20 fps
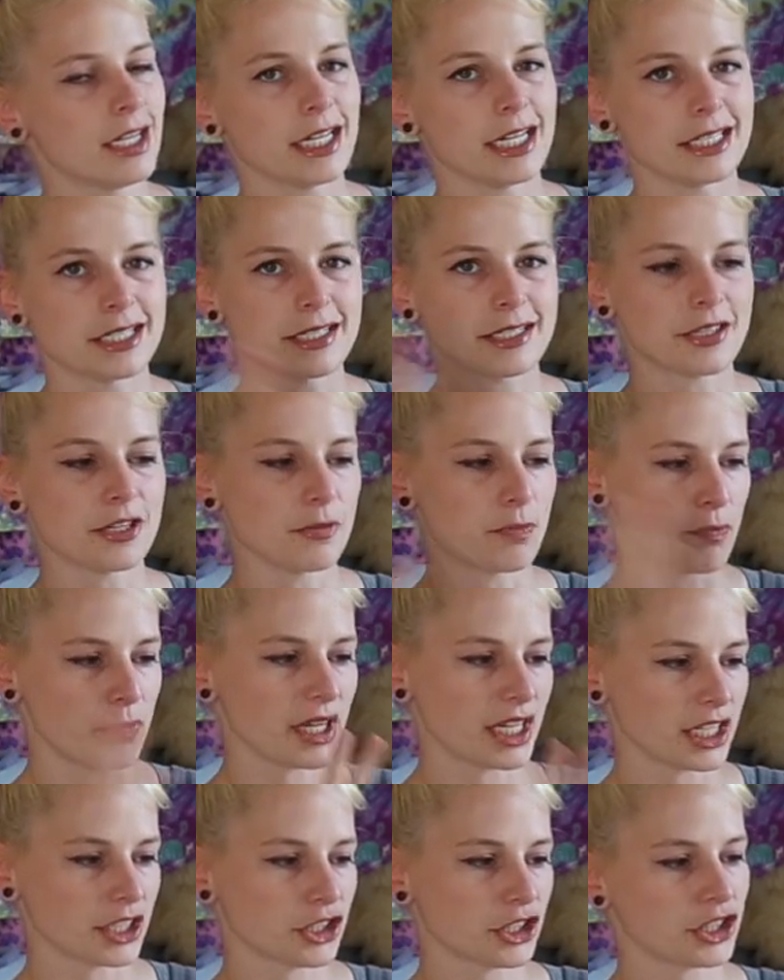it's the
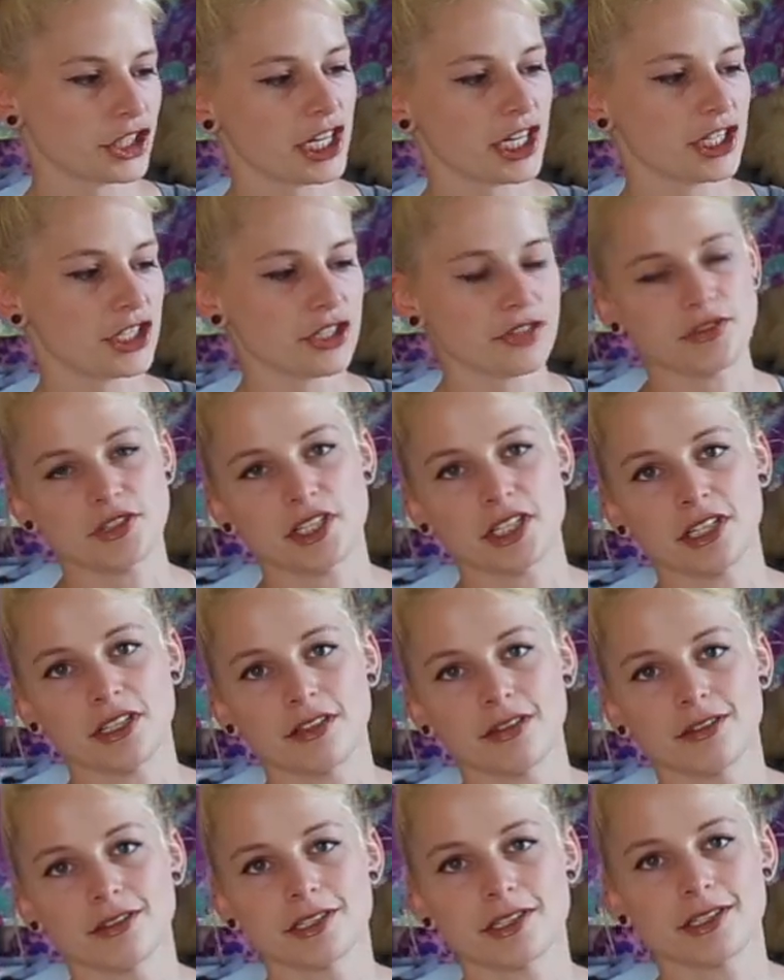biggest change I've
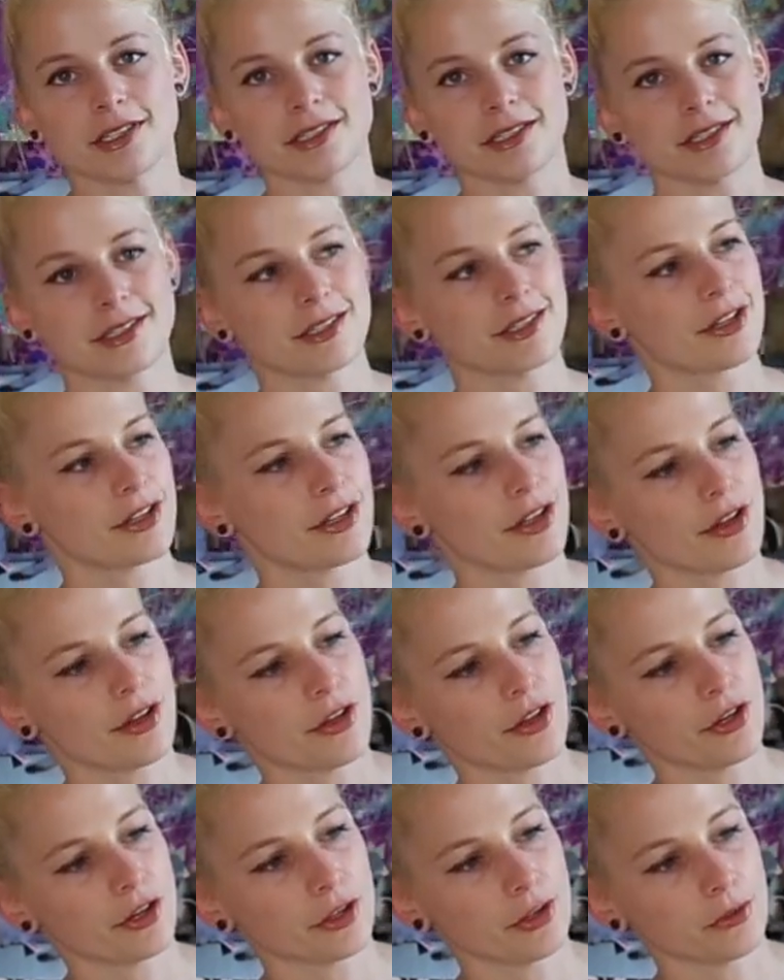seen since
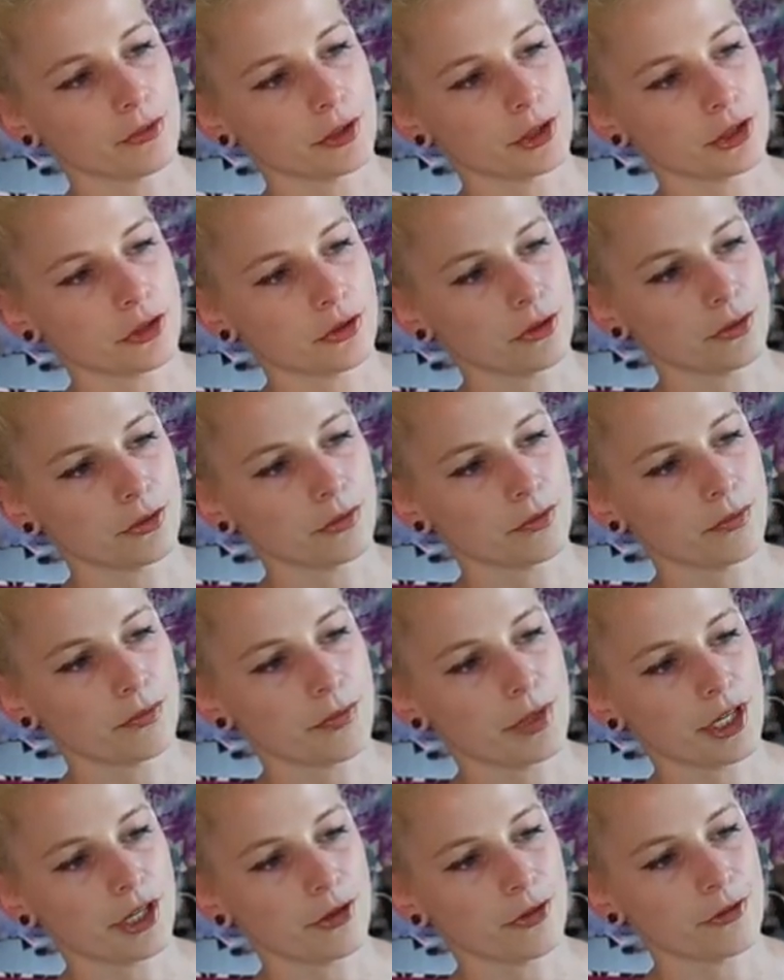their original
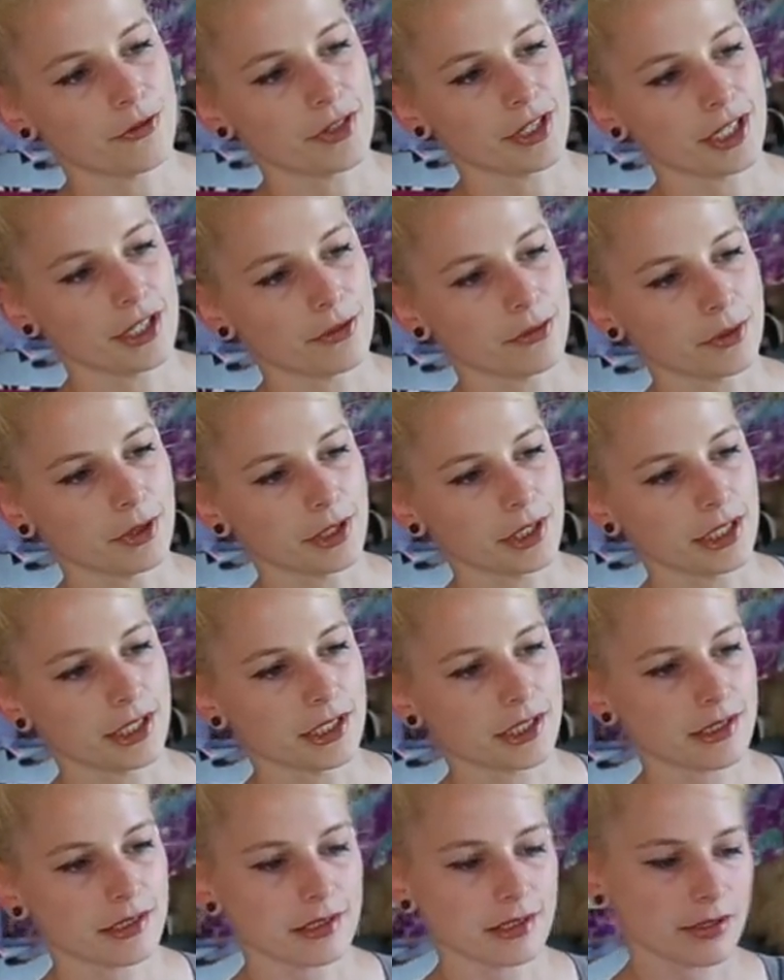POV
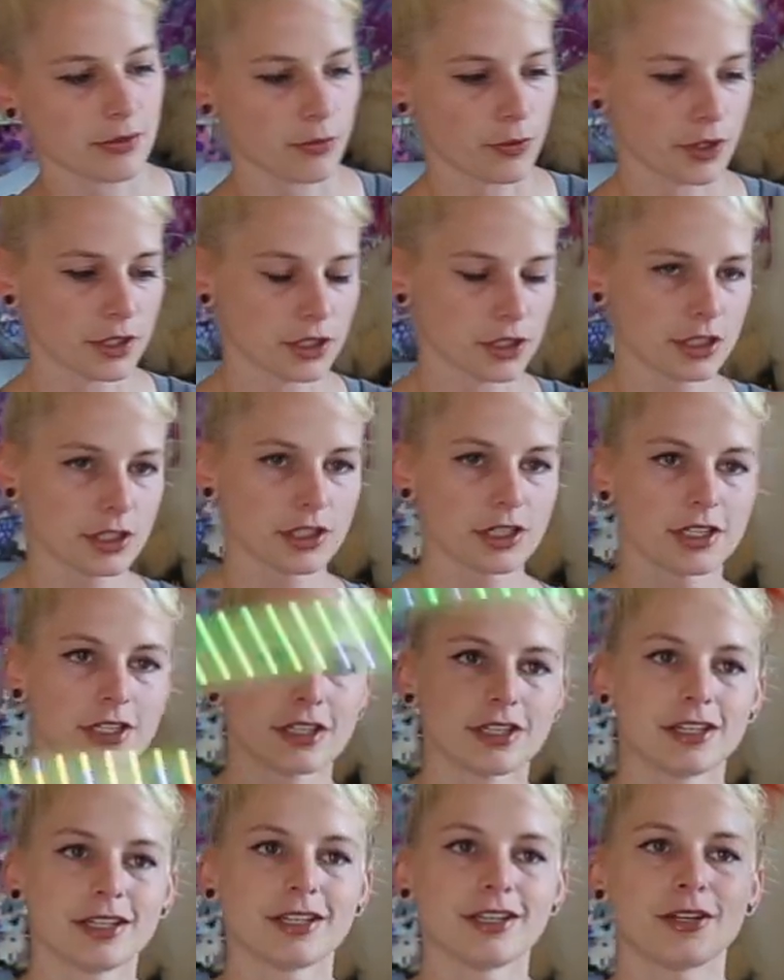release, which
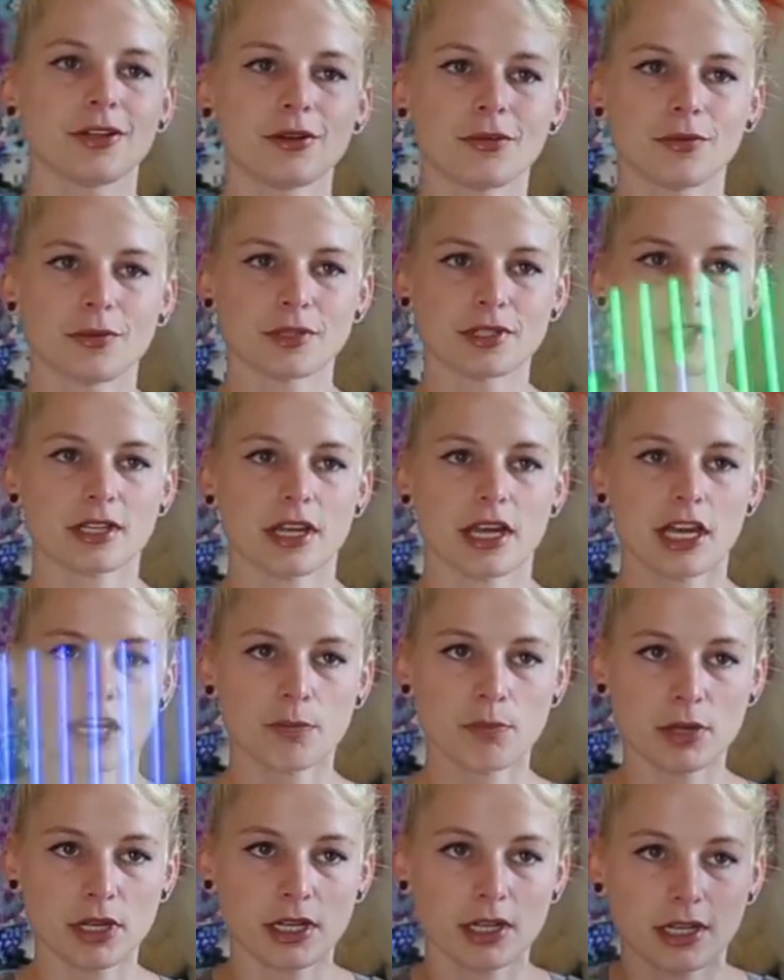was
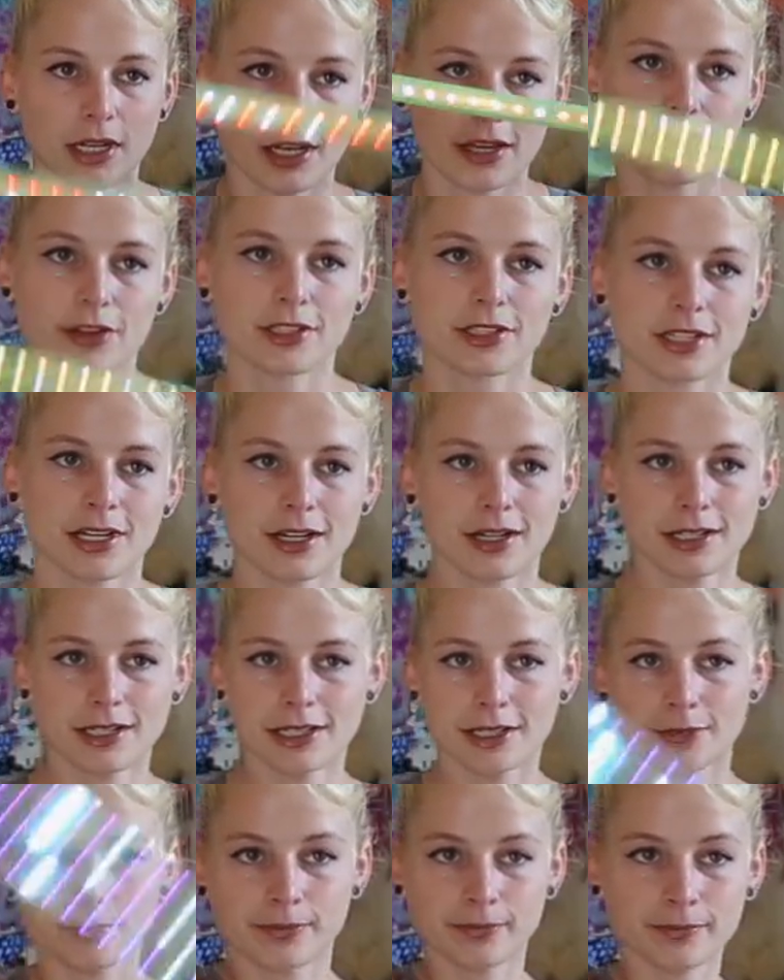epic at the
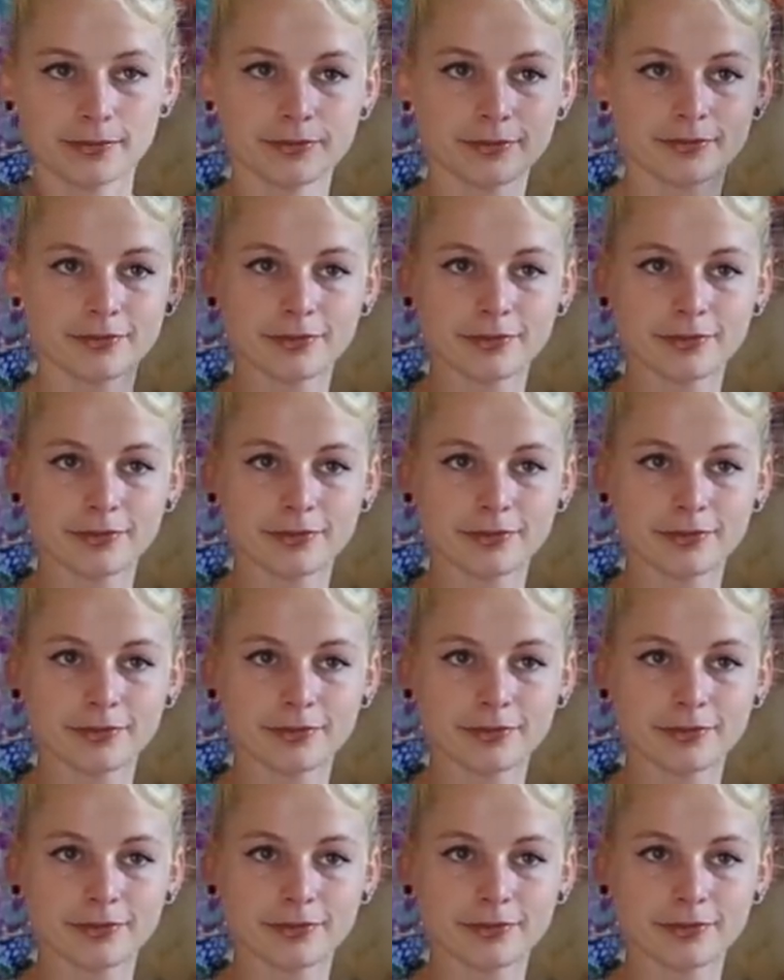time.